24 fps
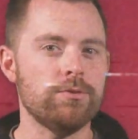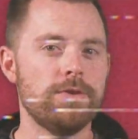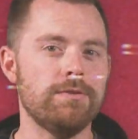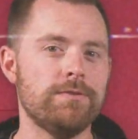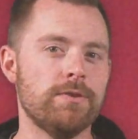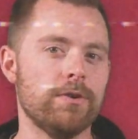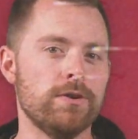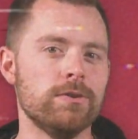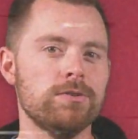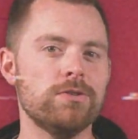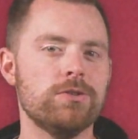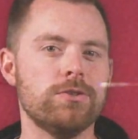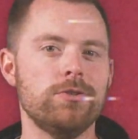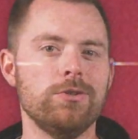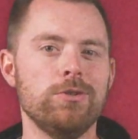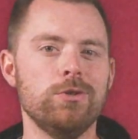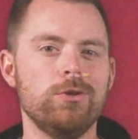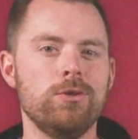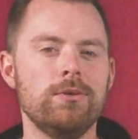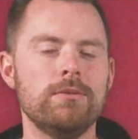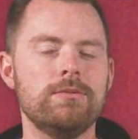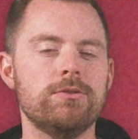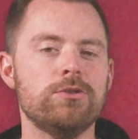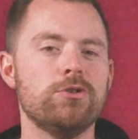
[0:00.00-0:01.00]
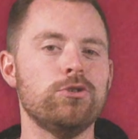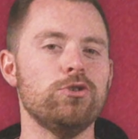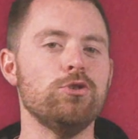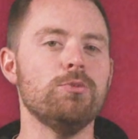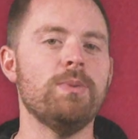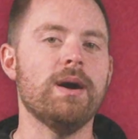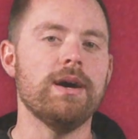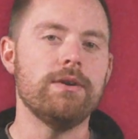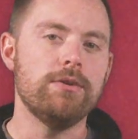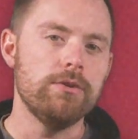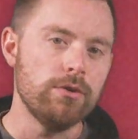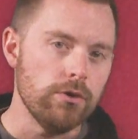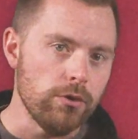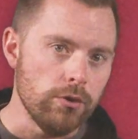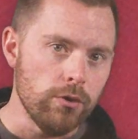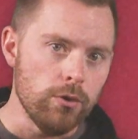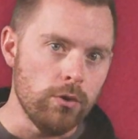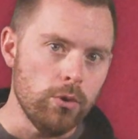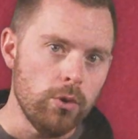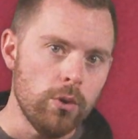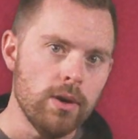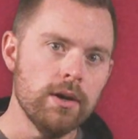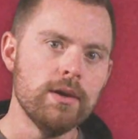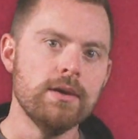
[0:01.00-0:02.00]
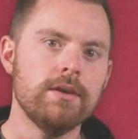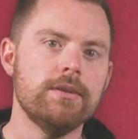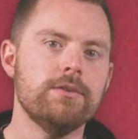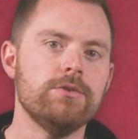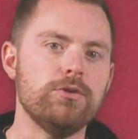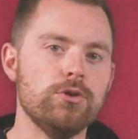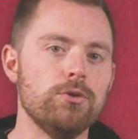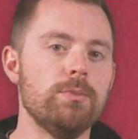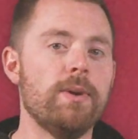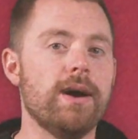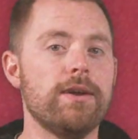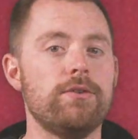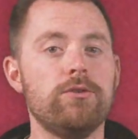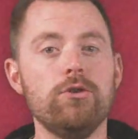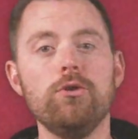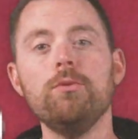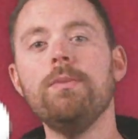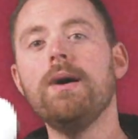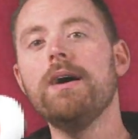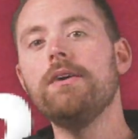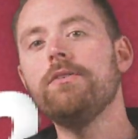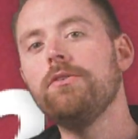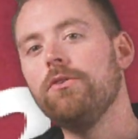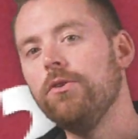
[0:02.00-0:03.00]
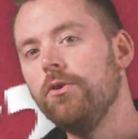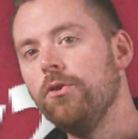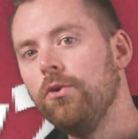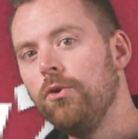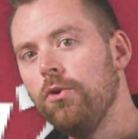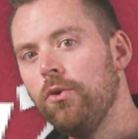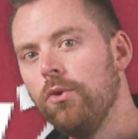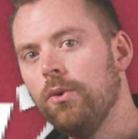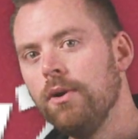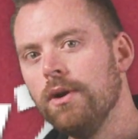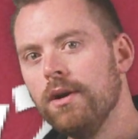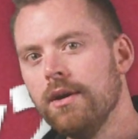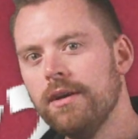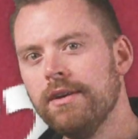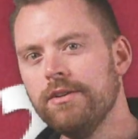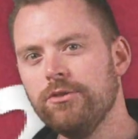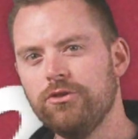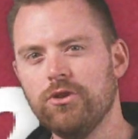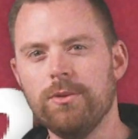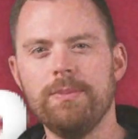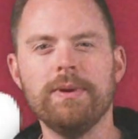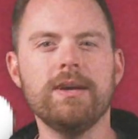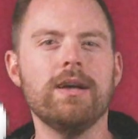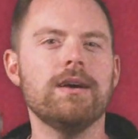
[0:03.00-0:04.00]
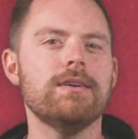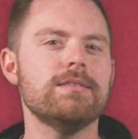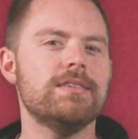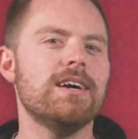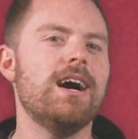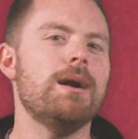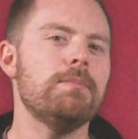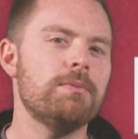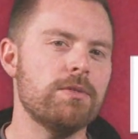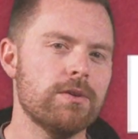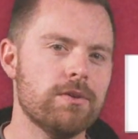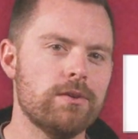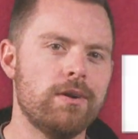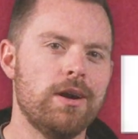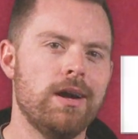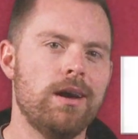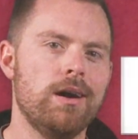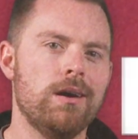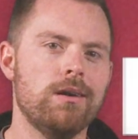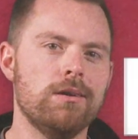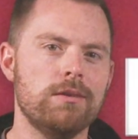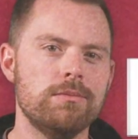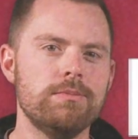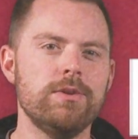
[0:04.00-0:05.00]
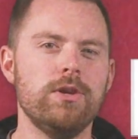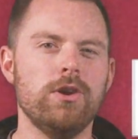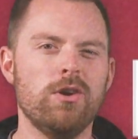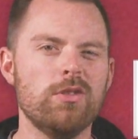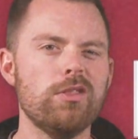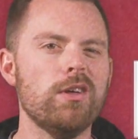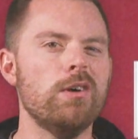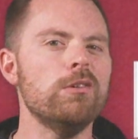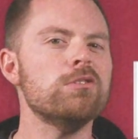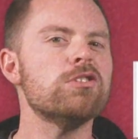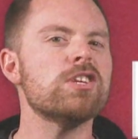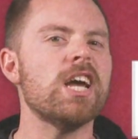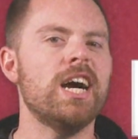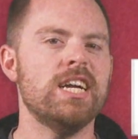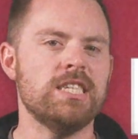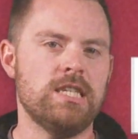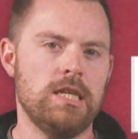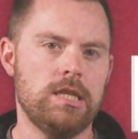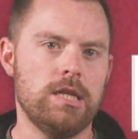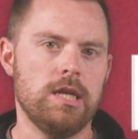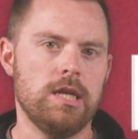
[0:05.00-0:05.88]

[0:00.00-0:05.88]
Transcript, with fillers: refers to 2 by 2 2 by 2 by 2 dripping on top of the ground, you know, those kinds of